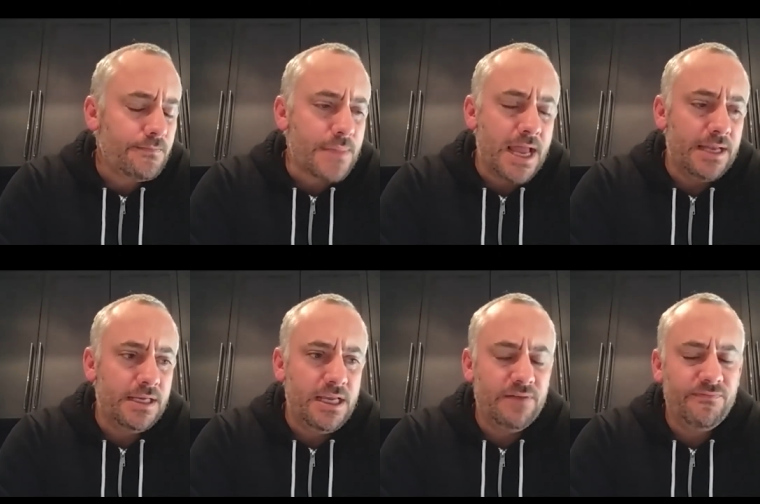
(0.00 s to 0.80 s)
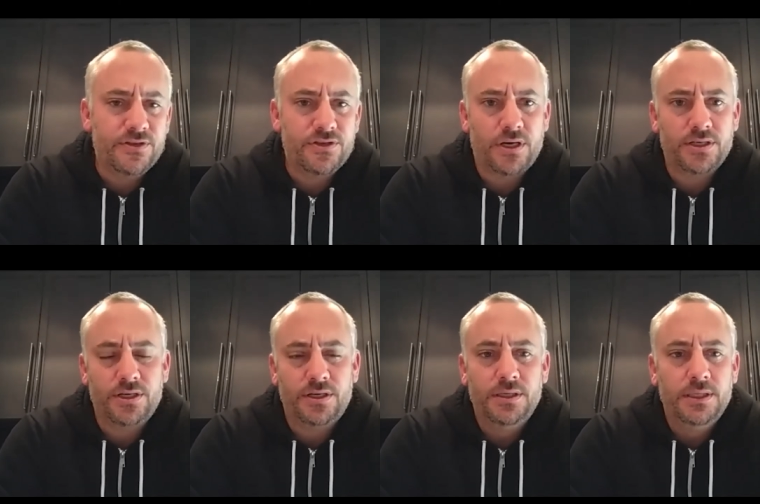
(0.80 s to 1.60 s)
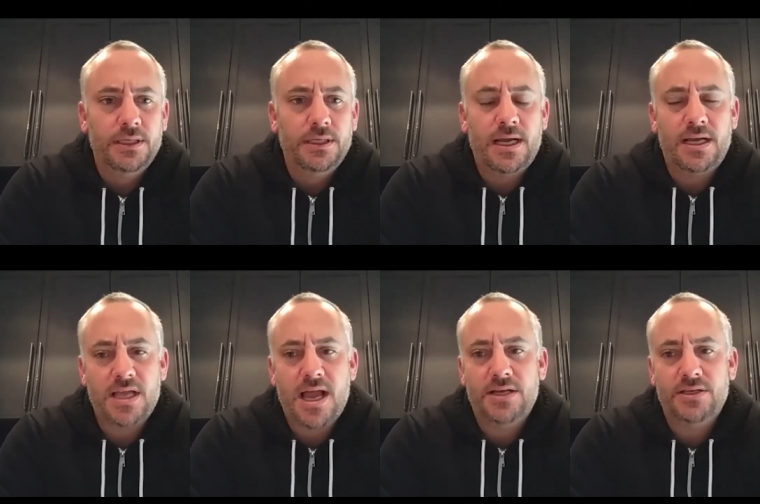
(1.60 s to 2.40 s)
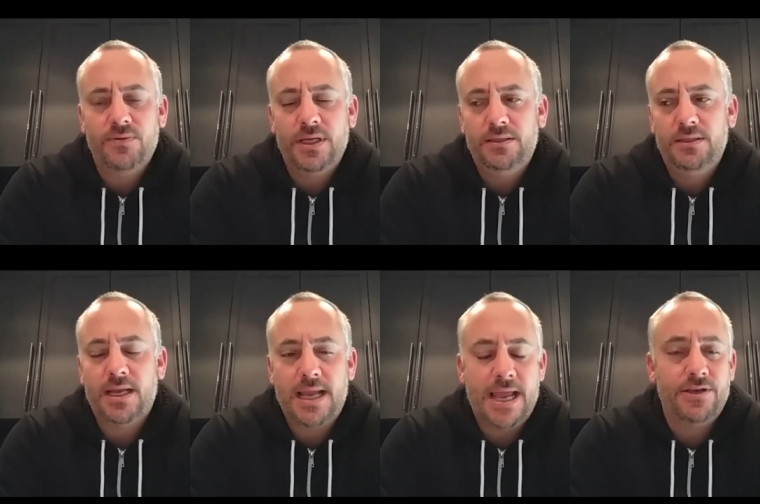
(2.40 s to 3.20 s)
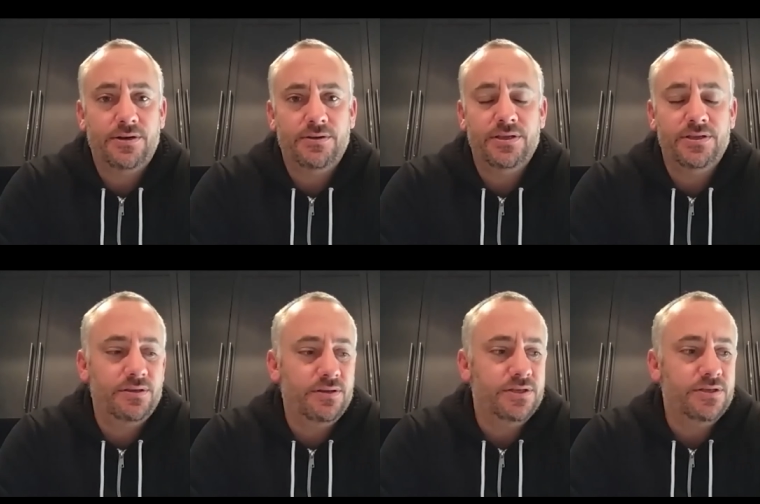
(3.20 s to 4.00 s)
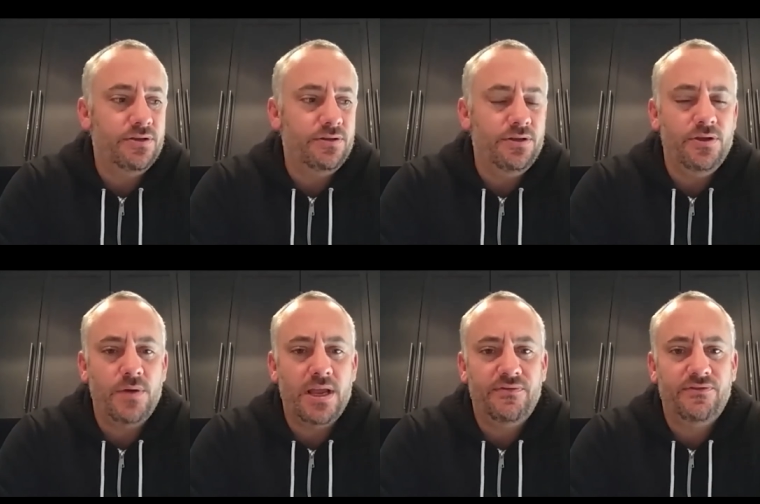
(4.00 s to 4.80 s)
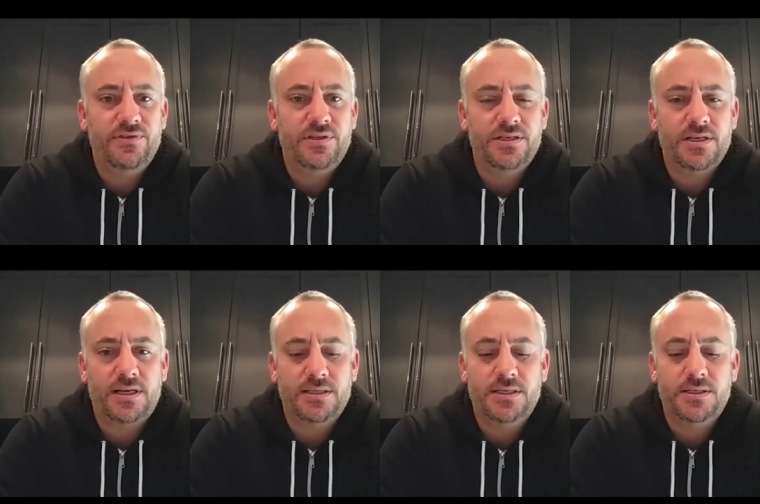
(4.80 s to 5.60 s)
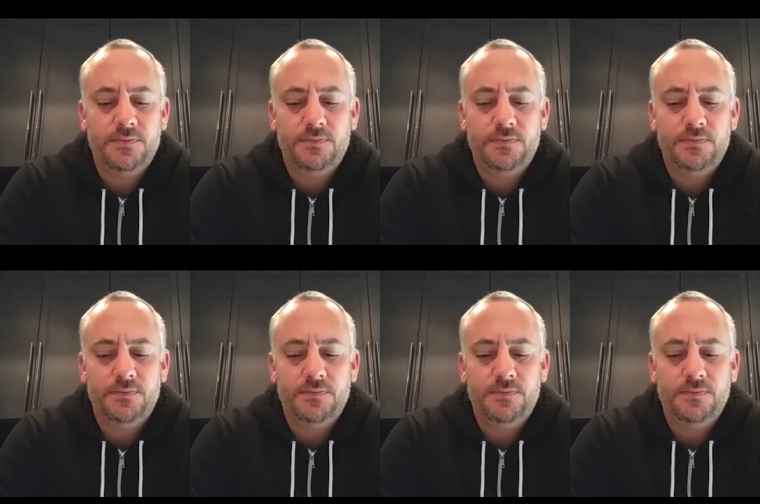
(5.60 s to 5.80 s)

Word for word: and key infrastructure as as we kind of enter this this new wave of digitization.